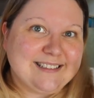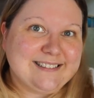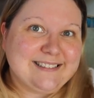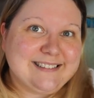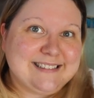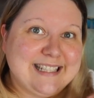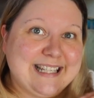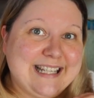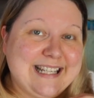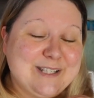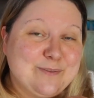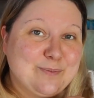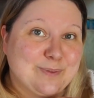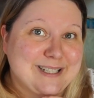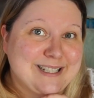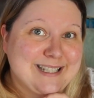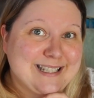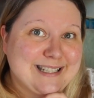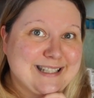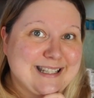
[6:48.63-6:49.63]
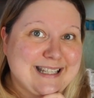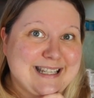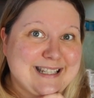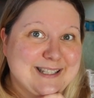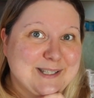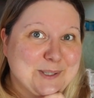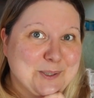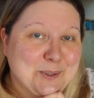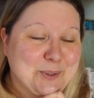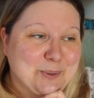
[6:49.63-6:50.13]
he's written these
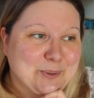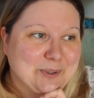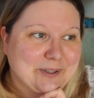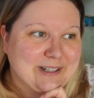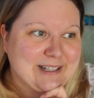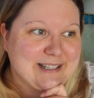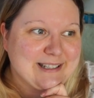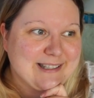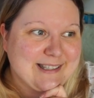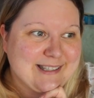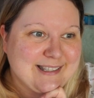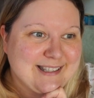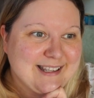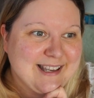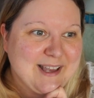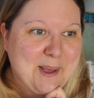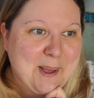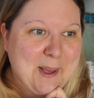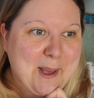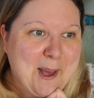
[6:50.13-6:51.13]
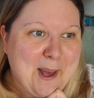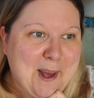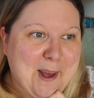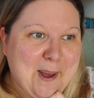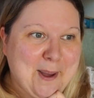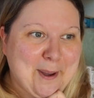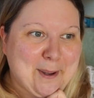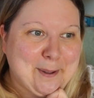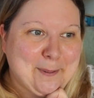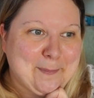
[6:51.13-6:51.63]
stories.
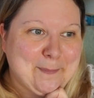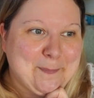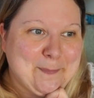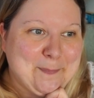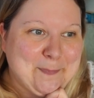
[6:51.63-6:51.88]
Um,